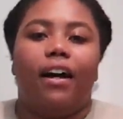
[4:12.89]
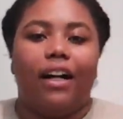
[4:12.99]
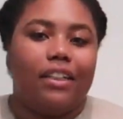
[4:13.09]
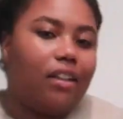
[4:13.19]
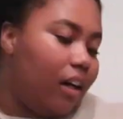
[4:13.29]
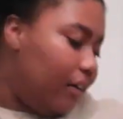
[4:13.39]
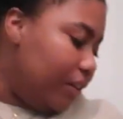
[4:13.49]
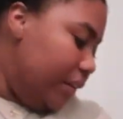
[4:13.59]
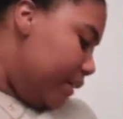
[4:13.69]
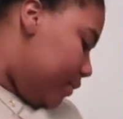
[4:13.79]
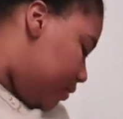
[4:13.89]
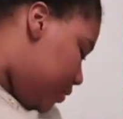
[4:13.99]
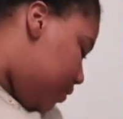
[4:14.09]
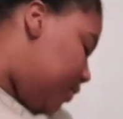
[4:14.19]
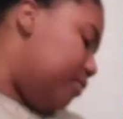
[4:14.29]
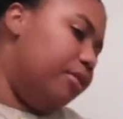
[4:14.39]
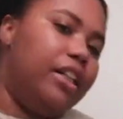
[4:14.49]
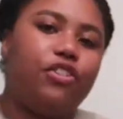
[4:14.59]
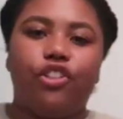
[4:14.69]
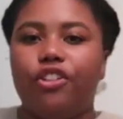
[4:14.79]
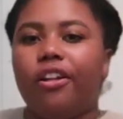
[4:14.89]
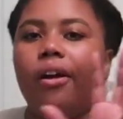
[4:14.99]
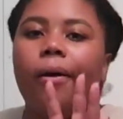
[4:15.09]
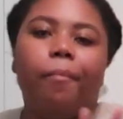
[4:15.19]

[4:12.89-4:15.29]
I did not have a list, which,